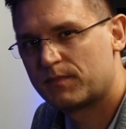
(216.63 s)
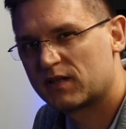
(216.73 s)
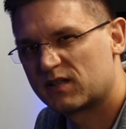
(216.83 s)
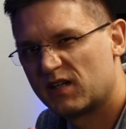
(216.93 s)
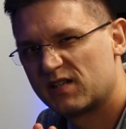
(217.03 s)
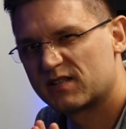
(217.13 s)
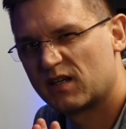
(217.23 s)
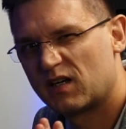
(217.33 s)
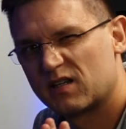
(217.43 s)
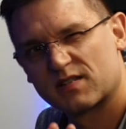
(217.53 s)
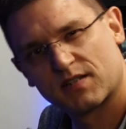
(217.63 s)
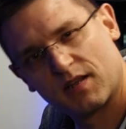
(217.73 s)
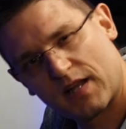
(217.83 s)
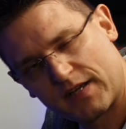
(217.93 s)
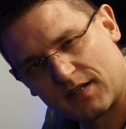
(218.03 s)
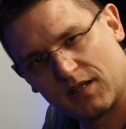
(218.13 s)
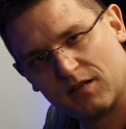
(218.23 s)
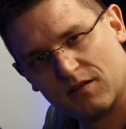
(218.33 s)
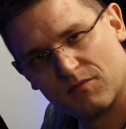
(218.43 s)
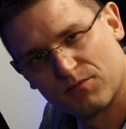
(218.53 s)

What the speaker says: but there's a slightly